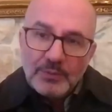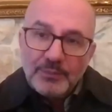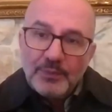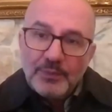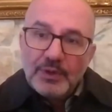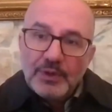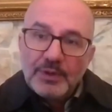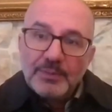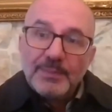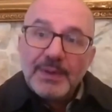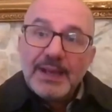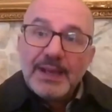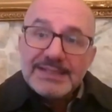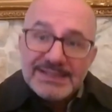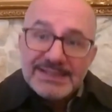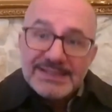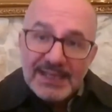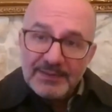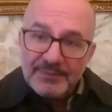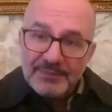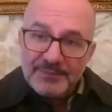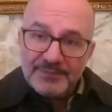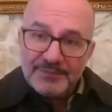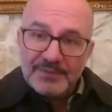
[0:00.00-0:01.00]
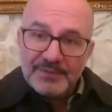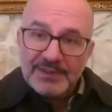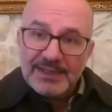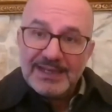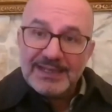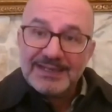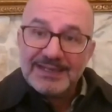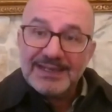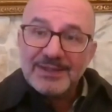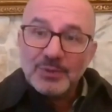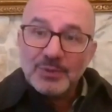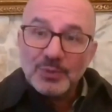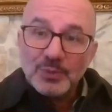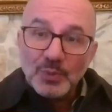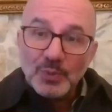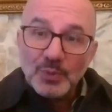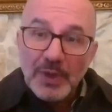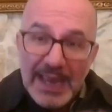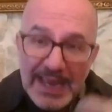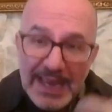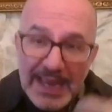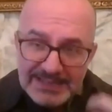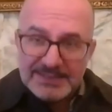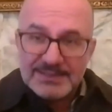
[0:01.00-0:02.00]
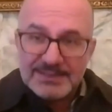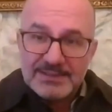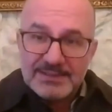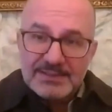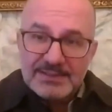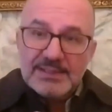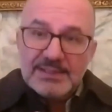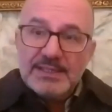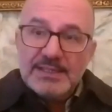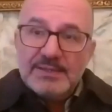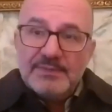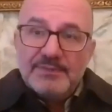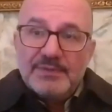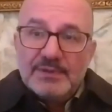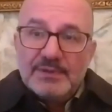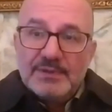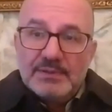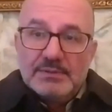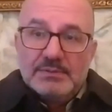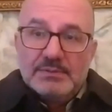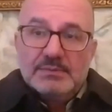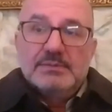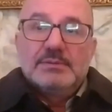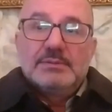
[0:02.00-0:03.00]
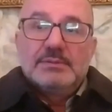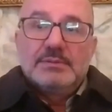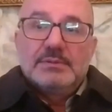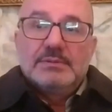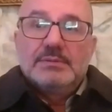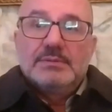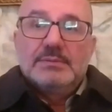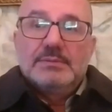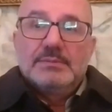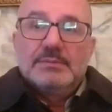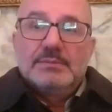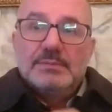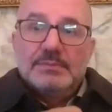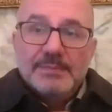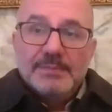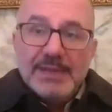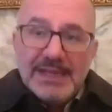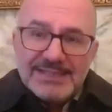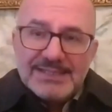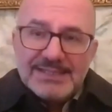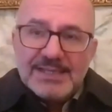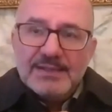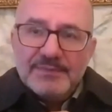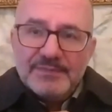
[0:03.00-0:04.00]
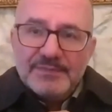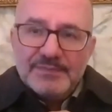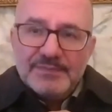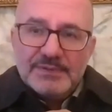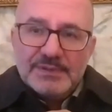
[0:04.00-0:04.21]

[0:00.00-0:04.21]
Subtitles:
for myself and not to hate even myself,